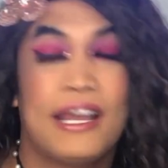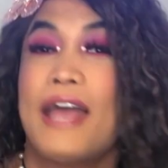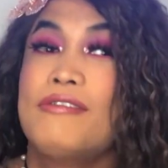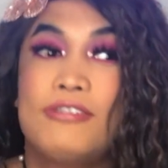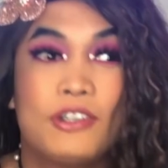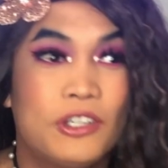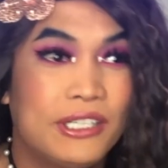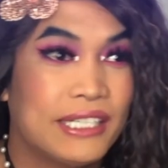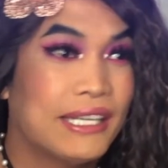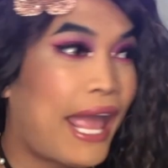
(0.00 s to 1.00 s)
and
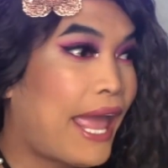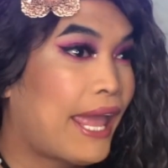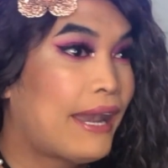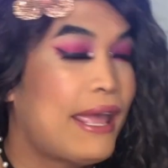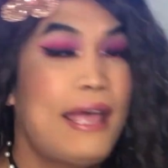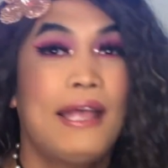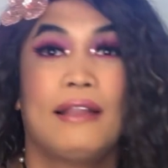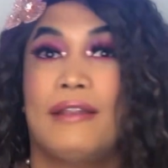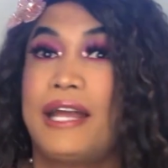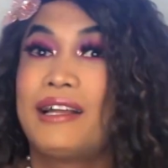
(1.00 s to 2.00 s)
flirty and
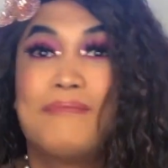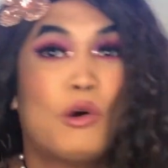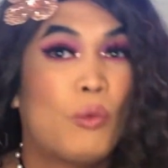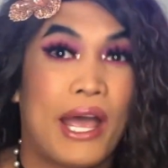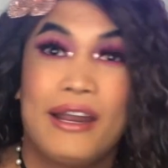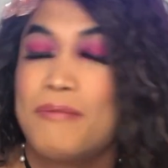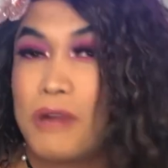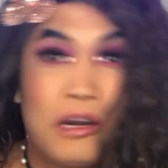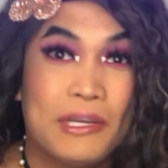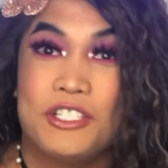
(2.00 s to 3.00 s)
like a Moana
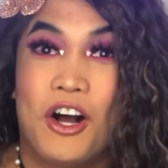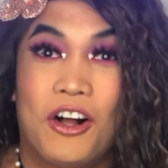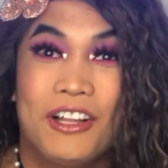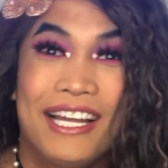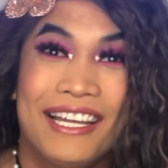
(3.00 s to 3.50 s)
Barbie doll.